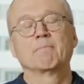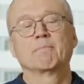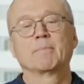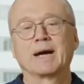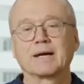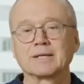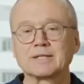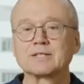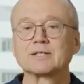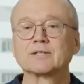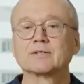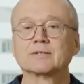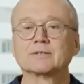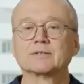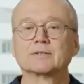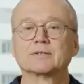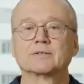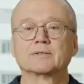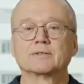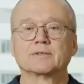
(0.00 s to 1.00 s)
But
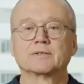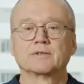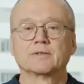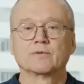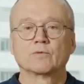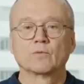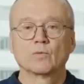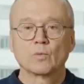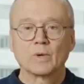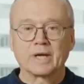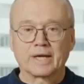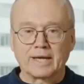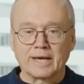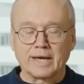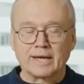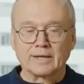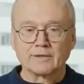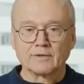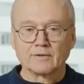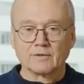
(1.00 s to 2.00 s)
we
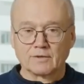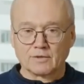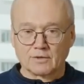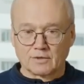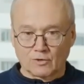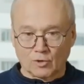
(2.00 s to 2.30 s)
can,